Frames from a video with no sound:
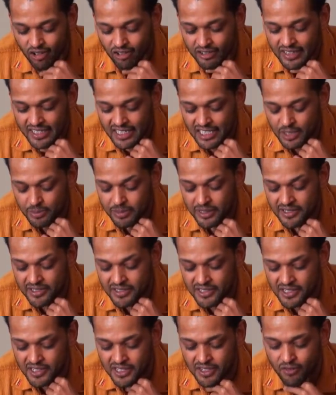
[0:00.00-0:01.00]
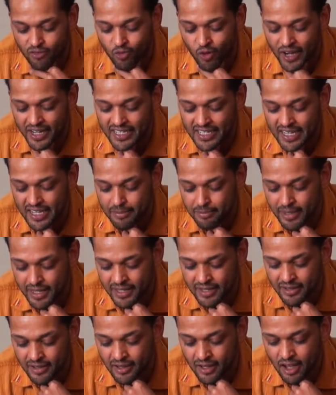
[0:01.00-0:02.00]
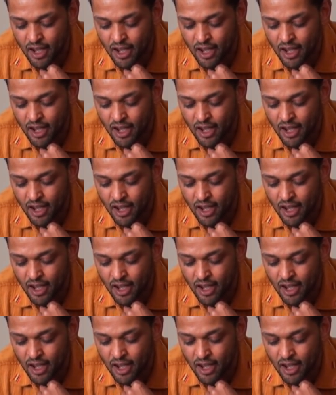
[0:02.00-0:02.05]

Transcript: on the experiences of white gay men,